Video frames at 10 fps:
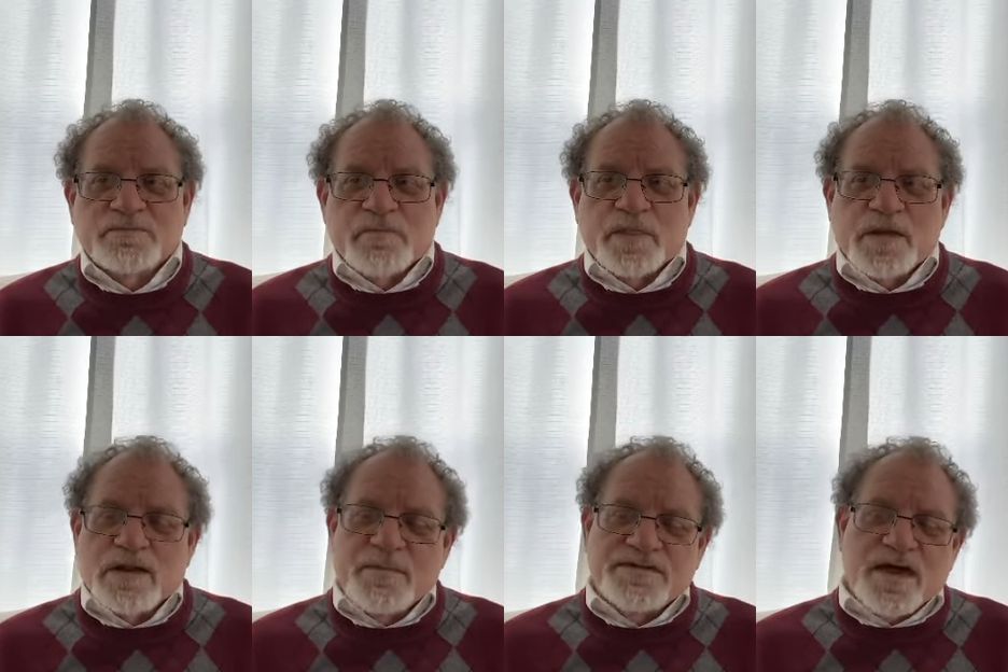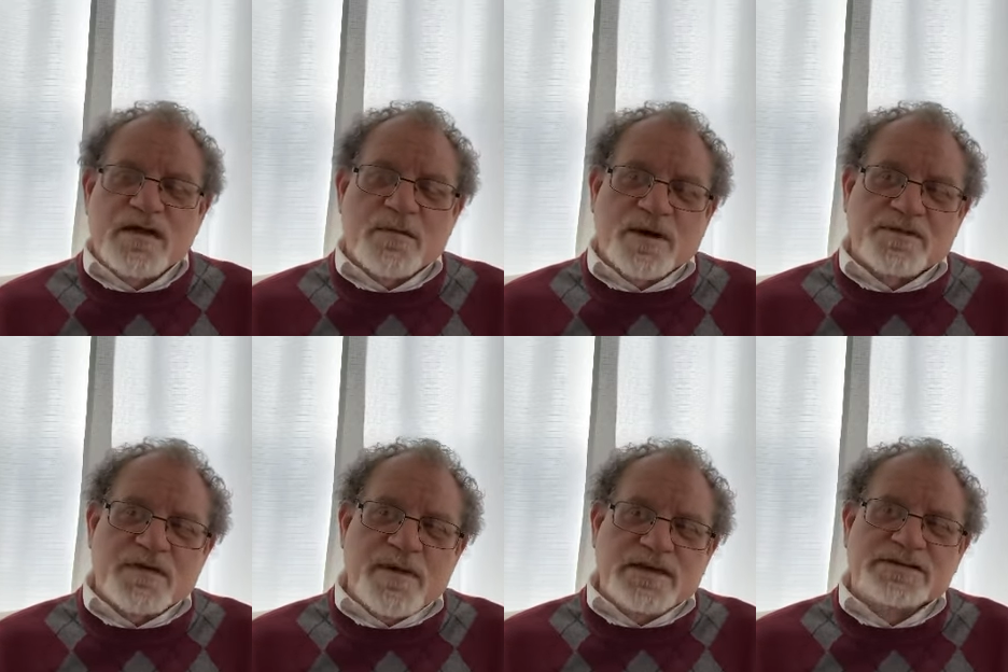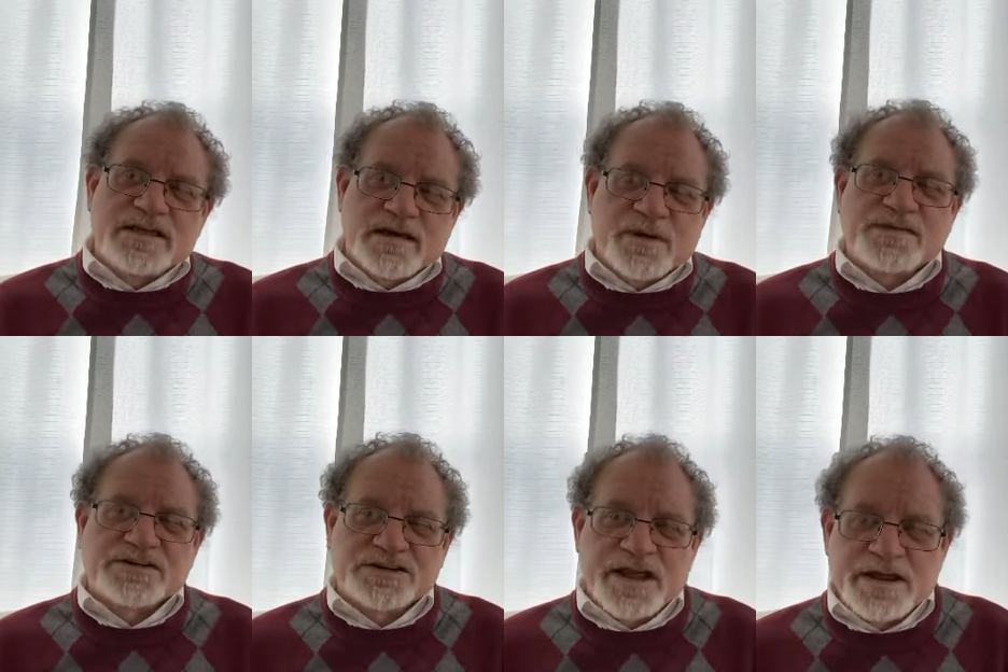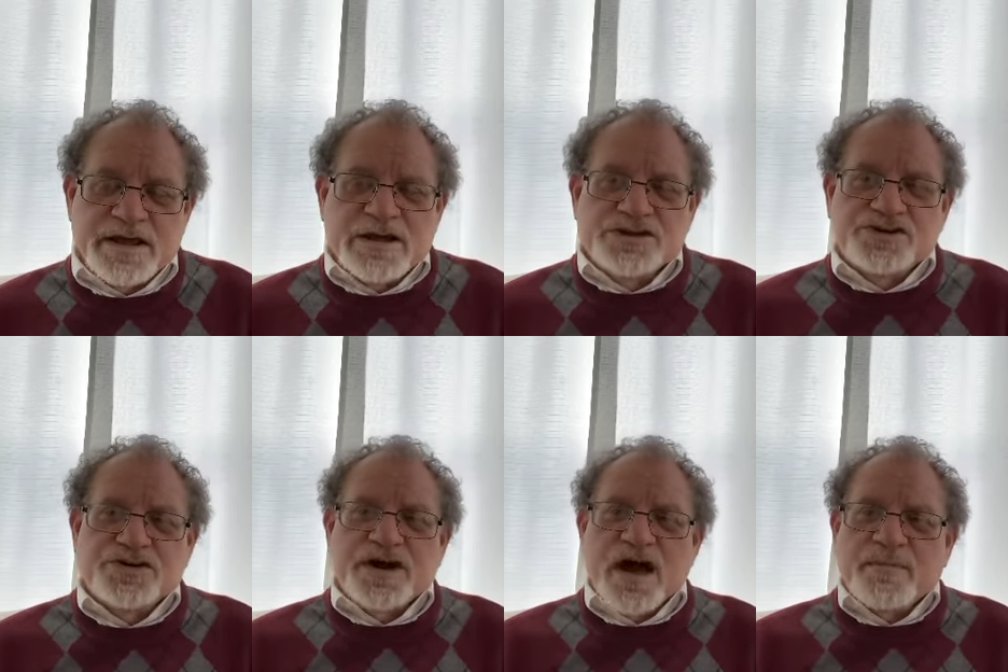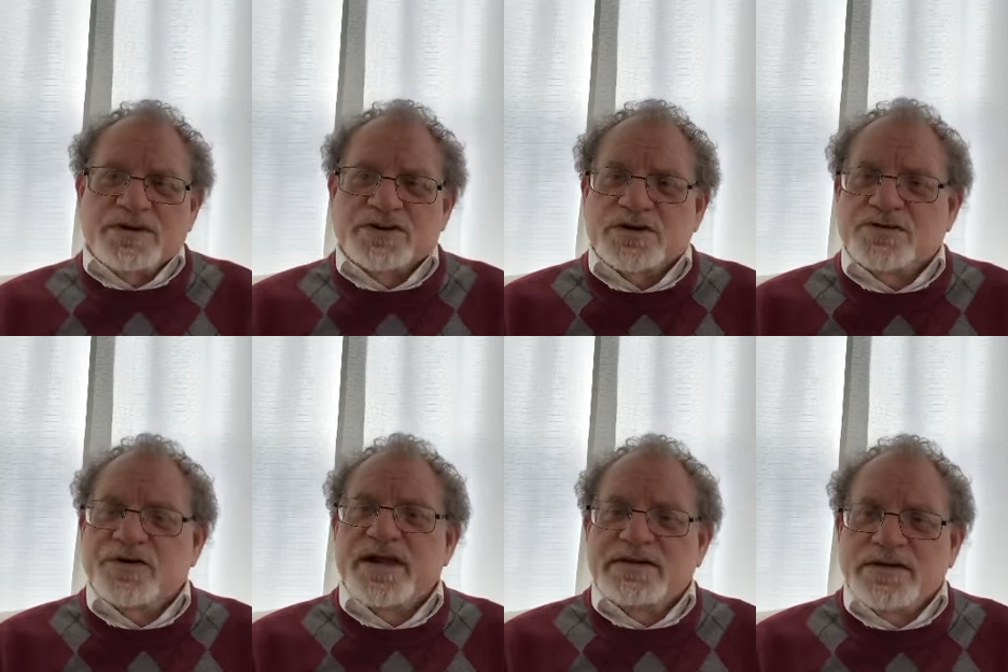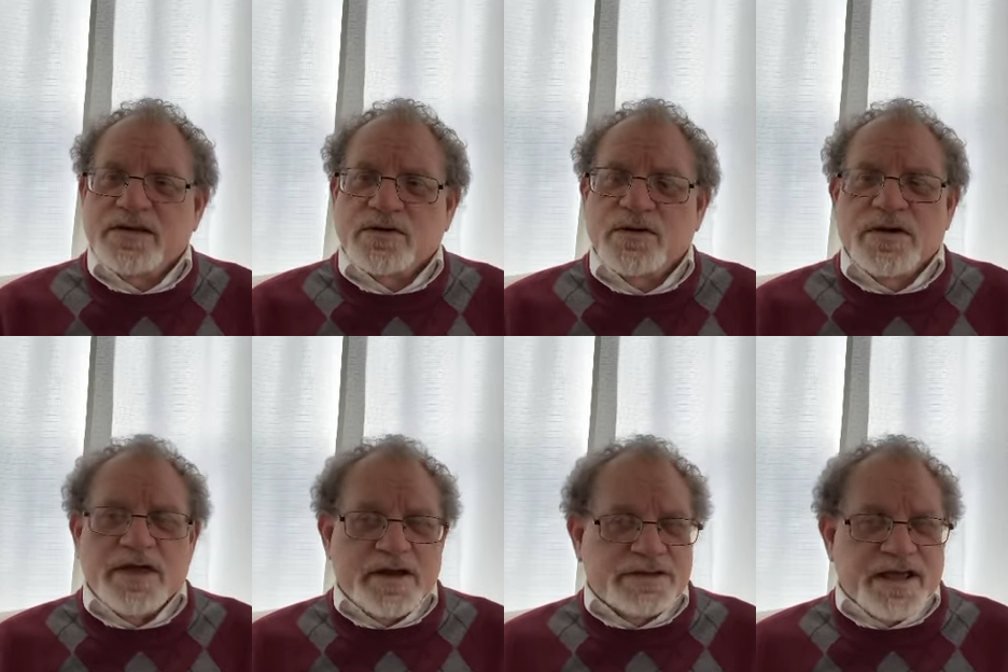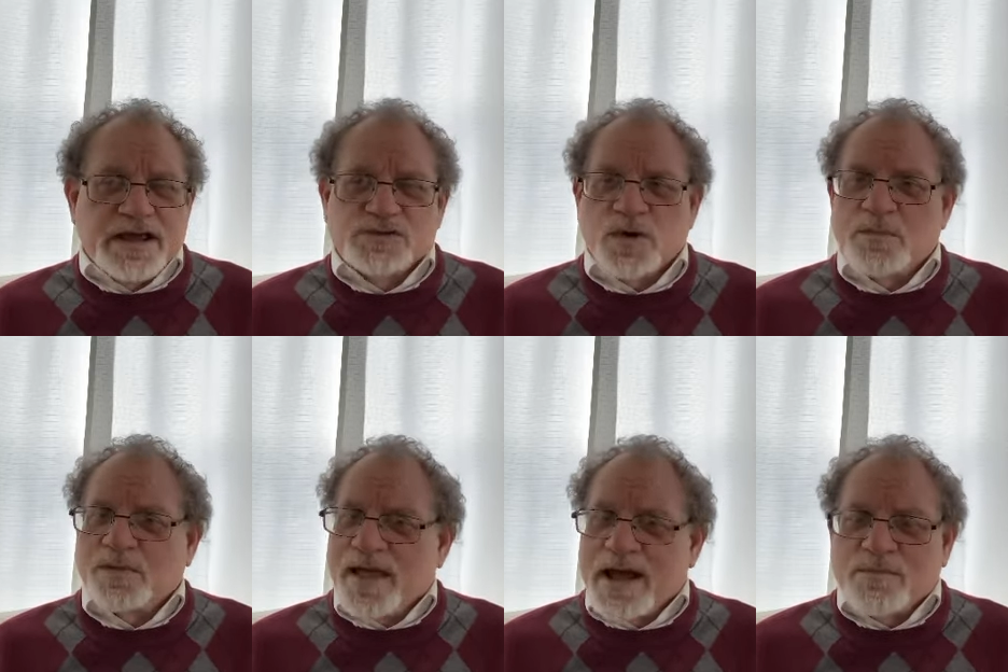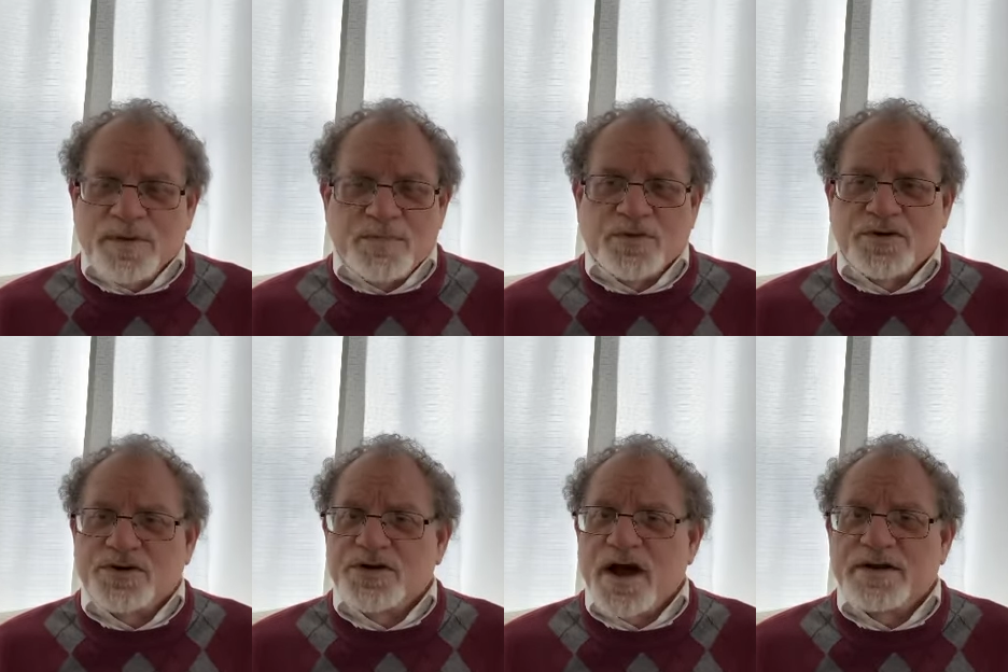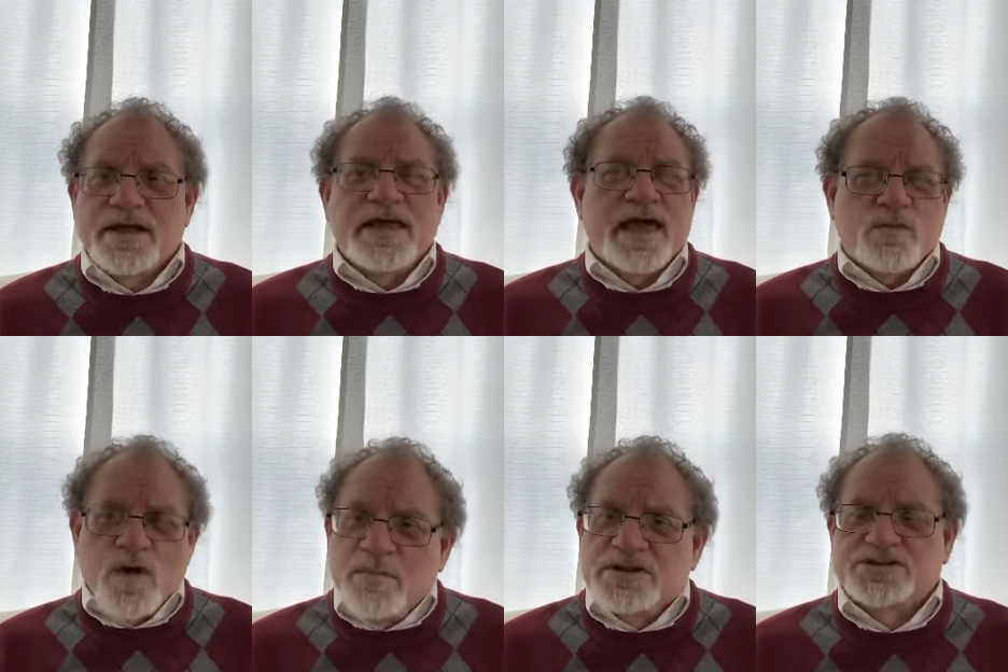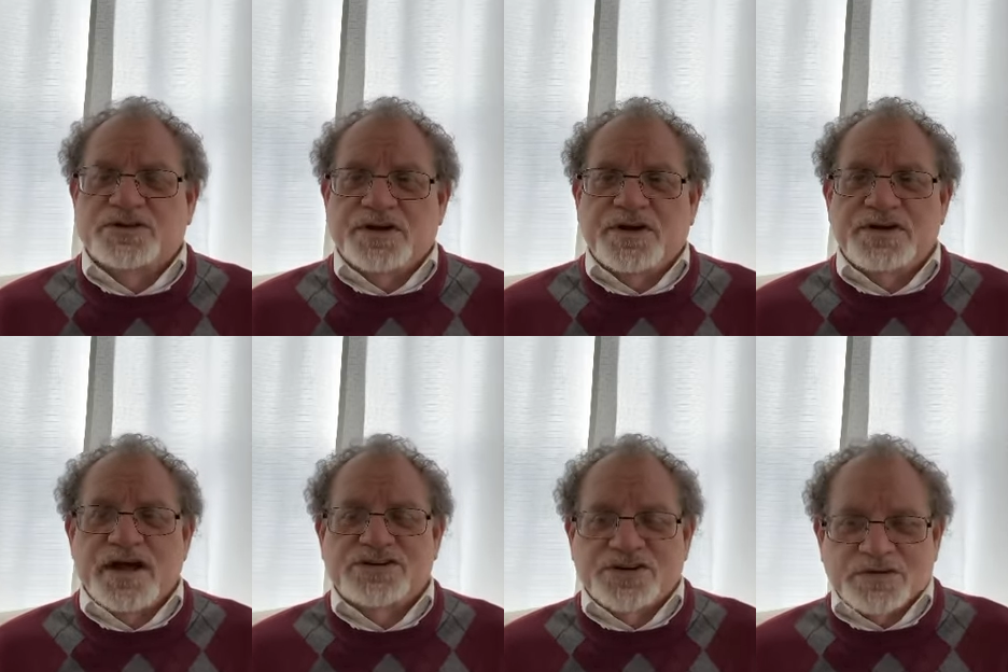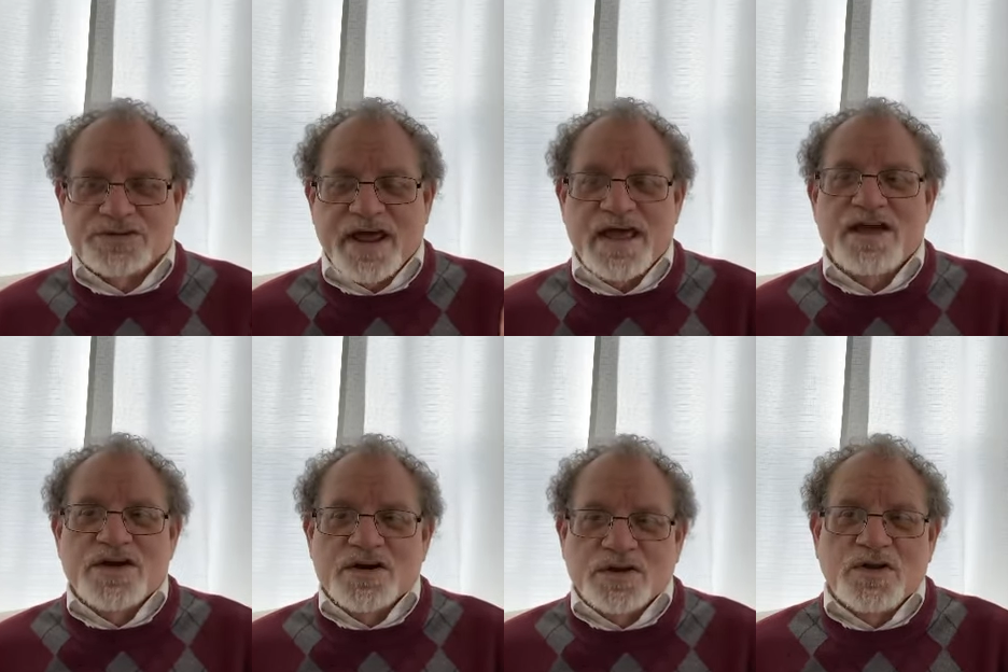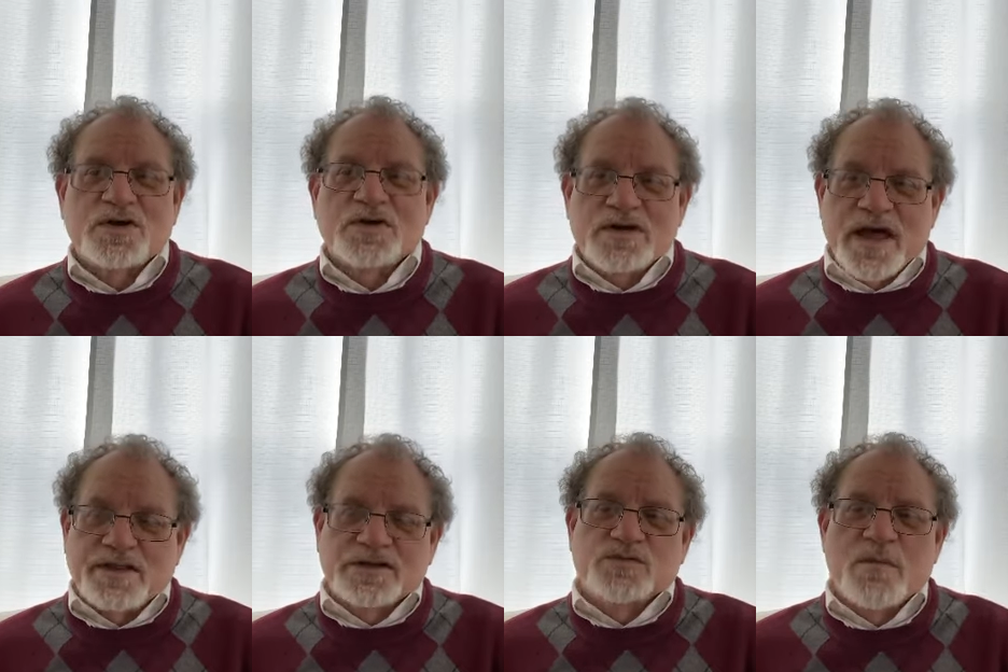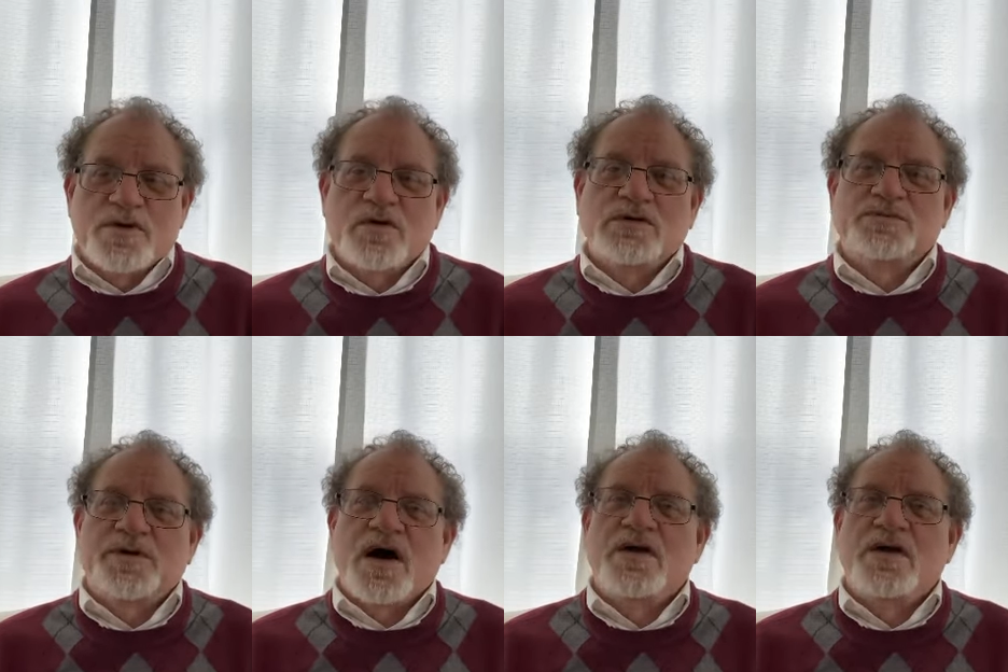Let me tell you about the amazing thing about this lady. She accomplished a great deal in days where black people could not and women certainly could not. So today, look at this woman who goes beyond her